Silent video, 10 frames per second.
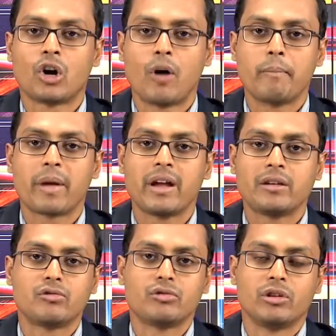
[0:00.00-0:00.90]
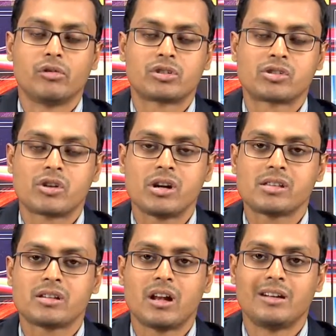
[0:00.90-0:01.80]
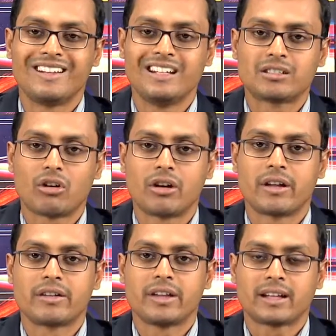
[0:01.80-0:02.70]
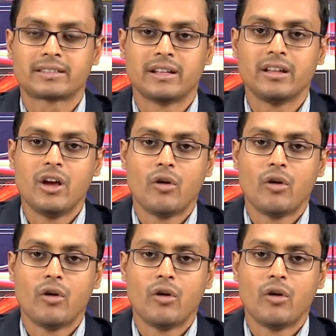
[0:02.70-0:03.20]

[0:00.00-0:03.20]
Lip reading: compared to your traditional DielsAlder reaction,